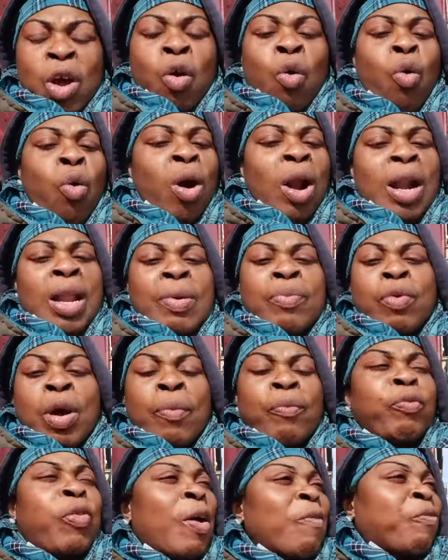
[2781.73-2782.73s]
Only
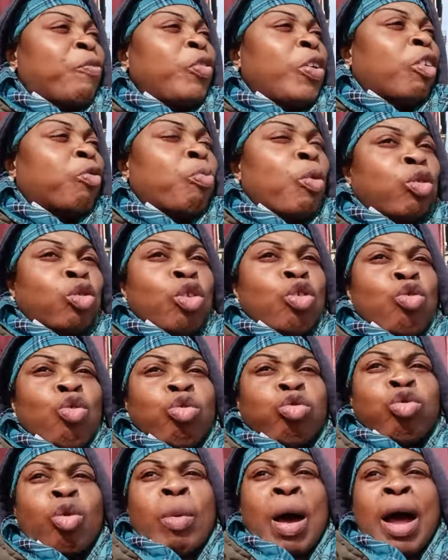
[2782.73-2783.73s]
from Facebook to
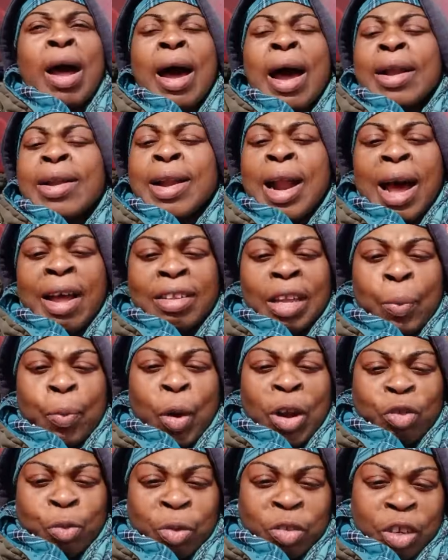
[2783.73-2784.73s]
YouTube and not up
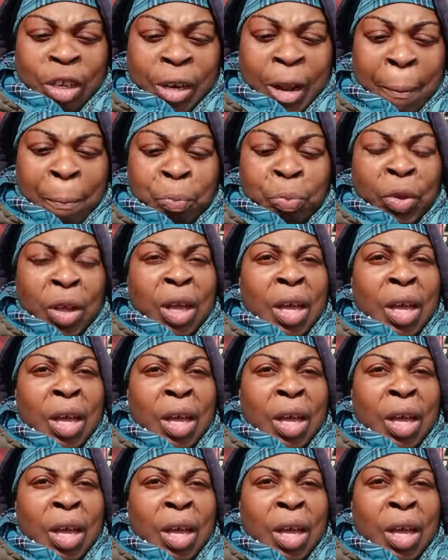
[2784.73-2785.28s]
watch me sit them.